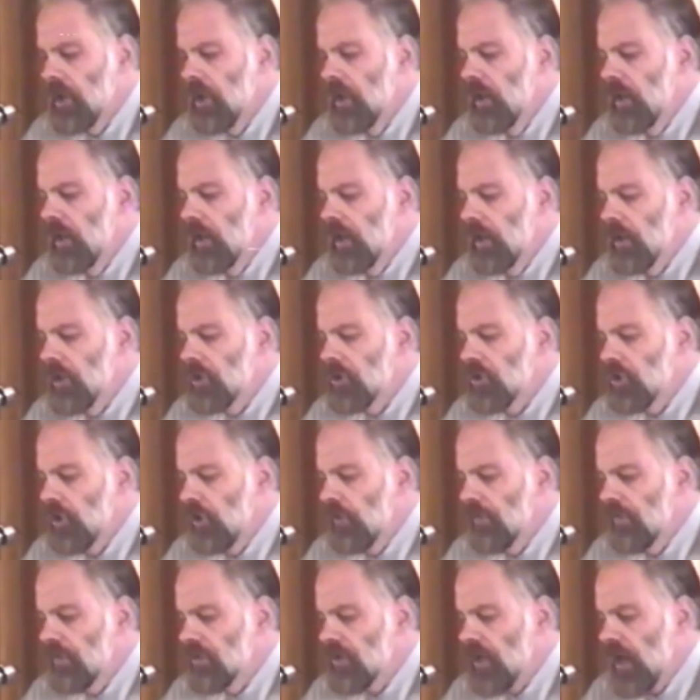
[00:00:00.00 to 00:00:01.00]
his
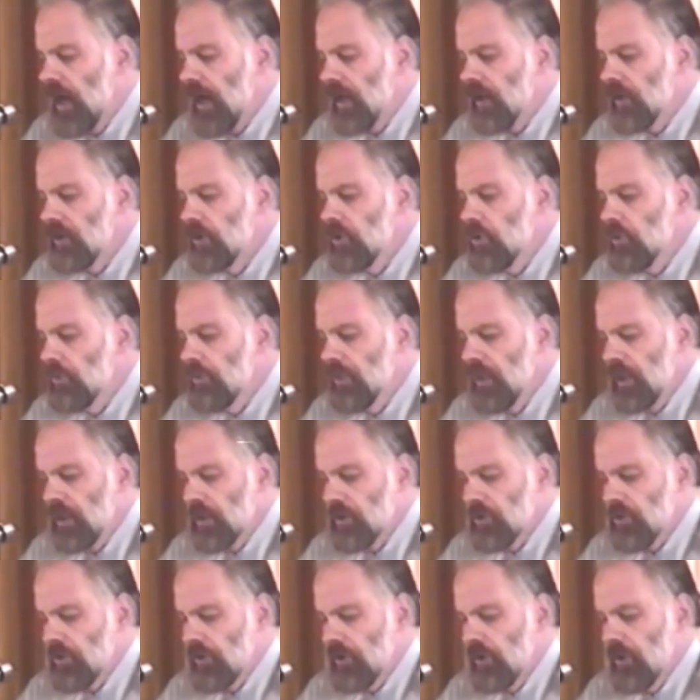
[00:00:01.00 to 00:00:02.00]
servants hang a new
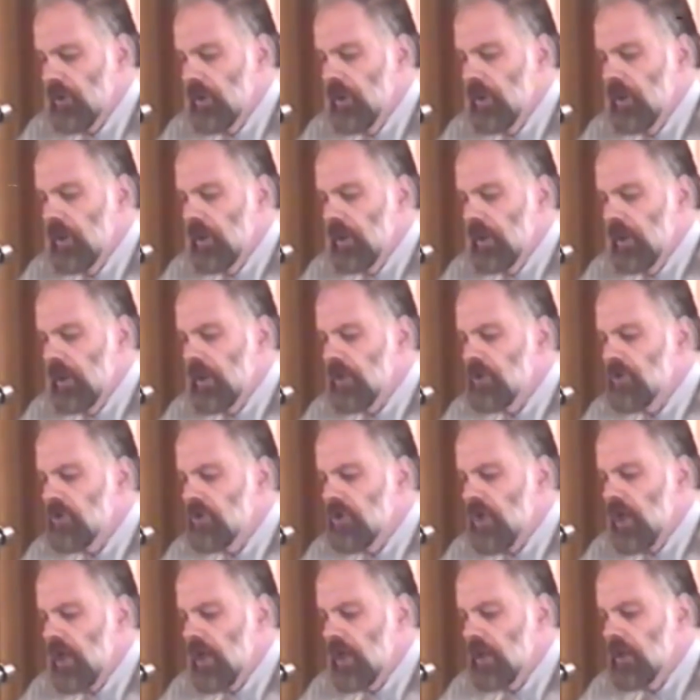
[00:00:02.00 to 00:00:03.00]
picture, each
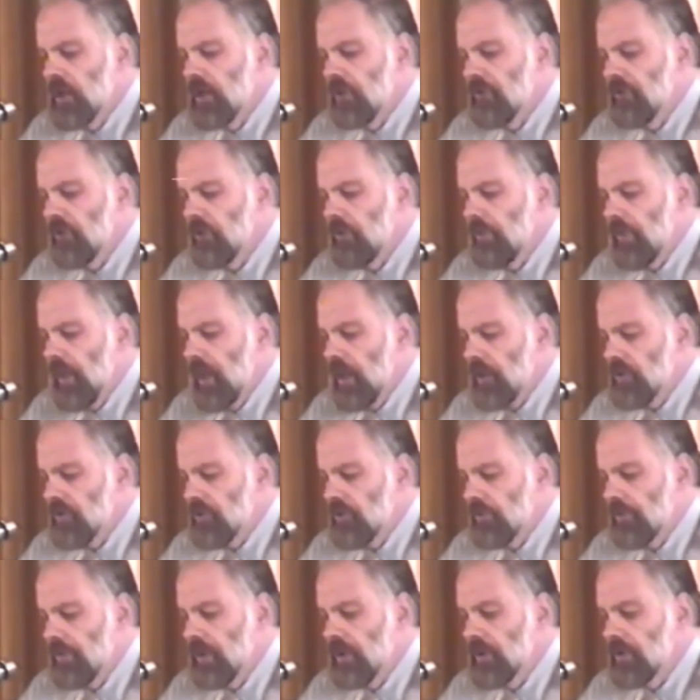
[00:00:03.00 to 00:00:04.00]
day a different
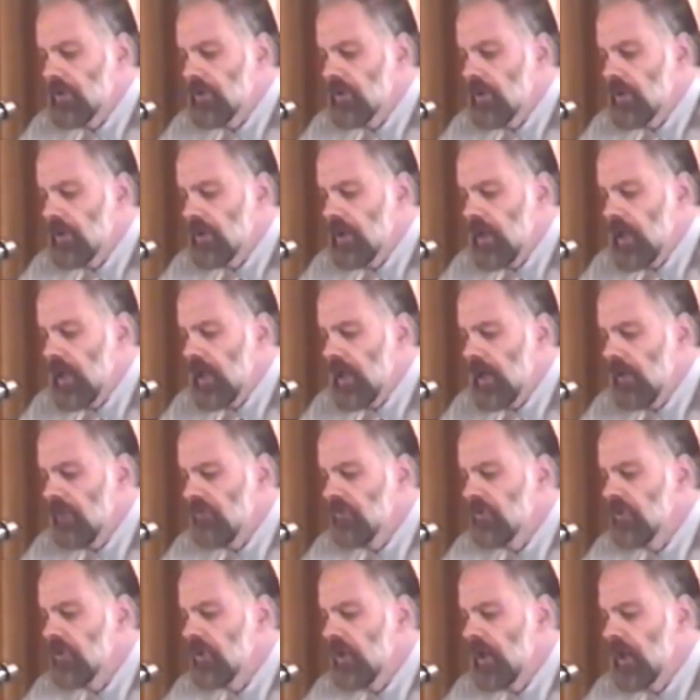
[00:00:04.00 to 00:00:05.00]
masterpiece, day
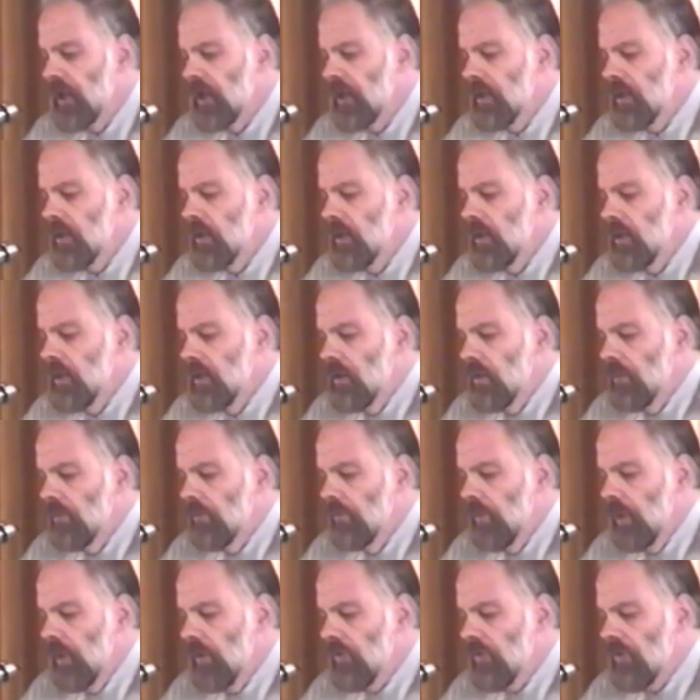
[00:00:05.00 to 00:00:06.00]
after day,
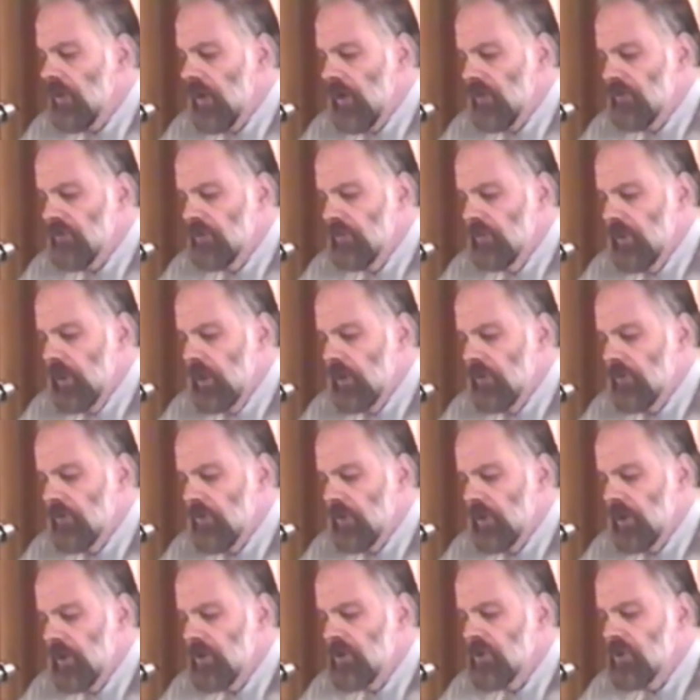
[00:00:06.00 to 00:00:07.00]
month after month.
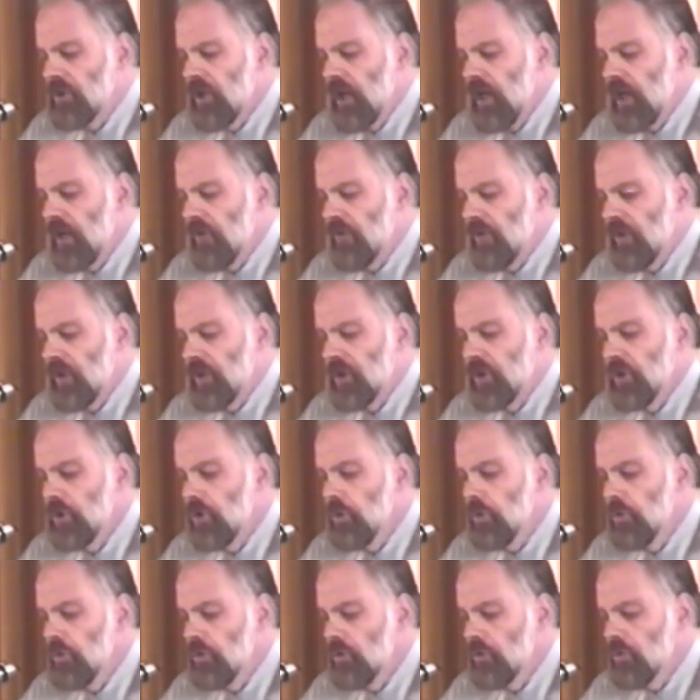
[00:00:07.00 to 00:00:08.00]
Each day the
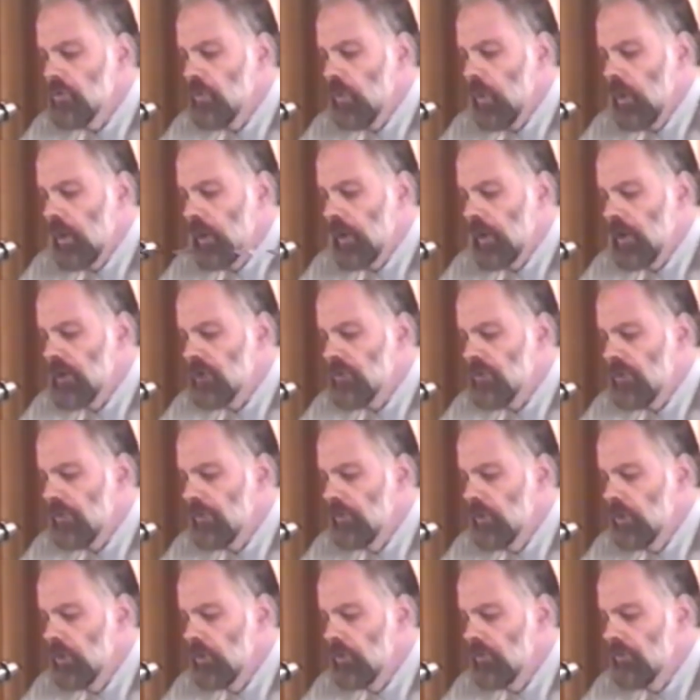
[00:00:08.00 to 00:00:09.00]
used one is
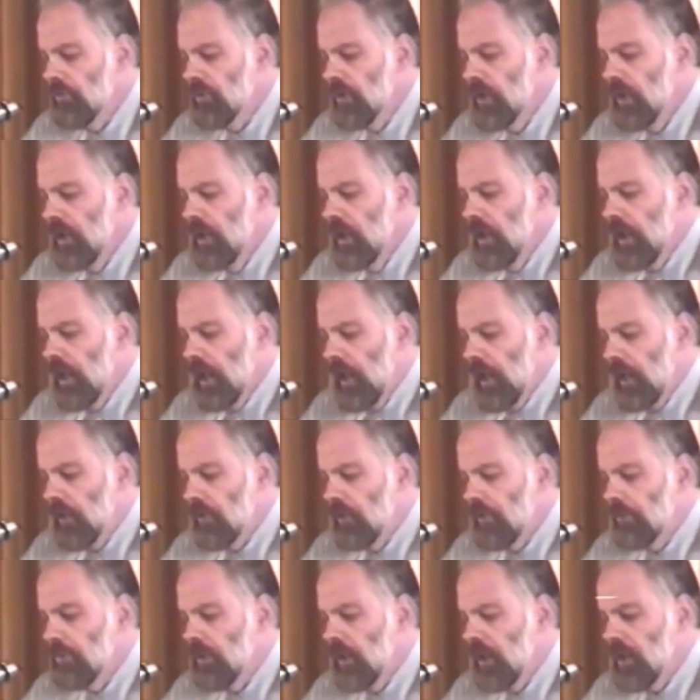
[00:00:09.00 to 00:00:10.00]
removed and
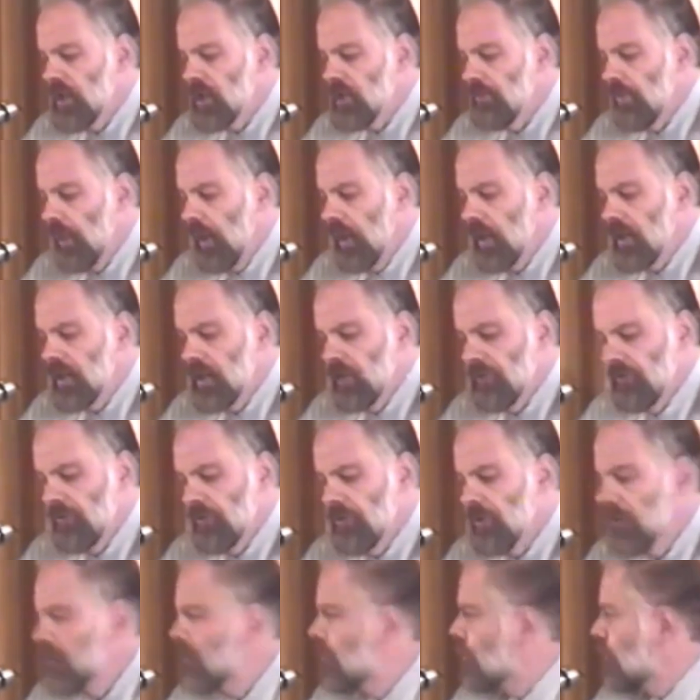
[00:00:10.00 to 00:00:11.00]
replaced by a
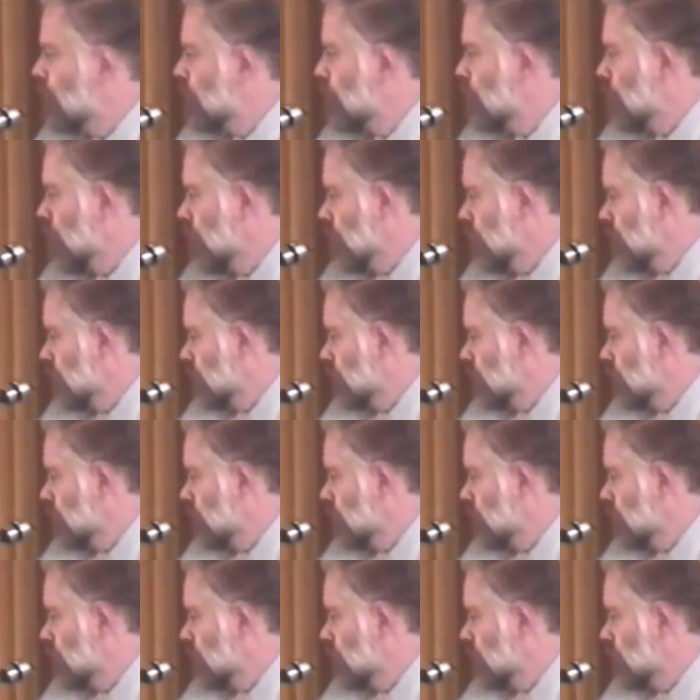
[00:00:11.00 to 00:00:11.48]
different and new one.